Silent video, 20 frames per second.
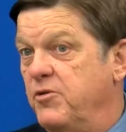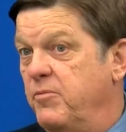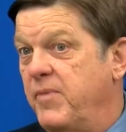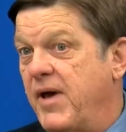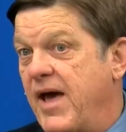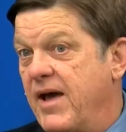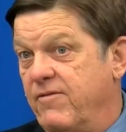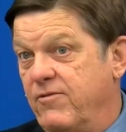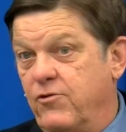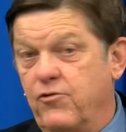
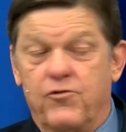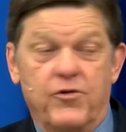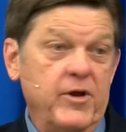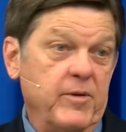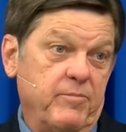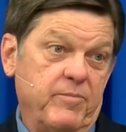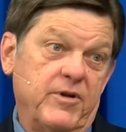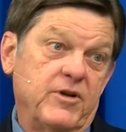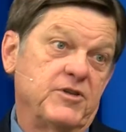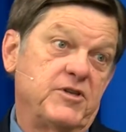bad of a
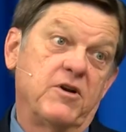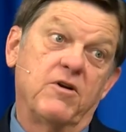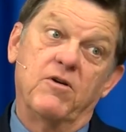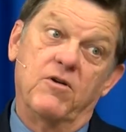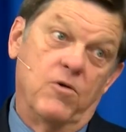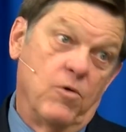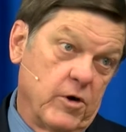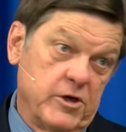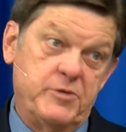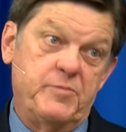trip because they're on
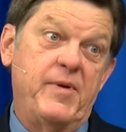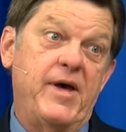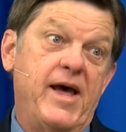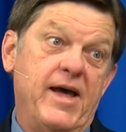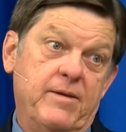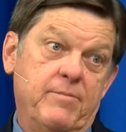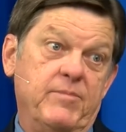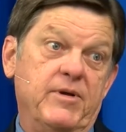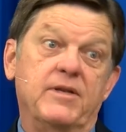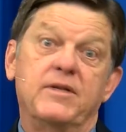
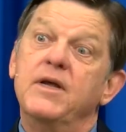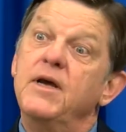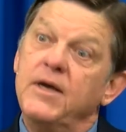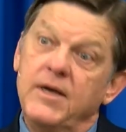horseback, but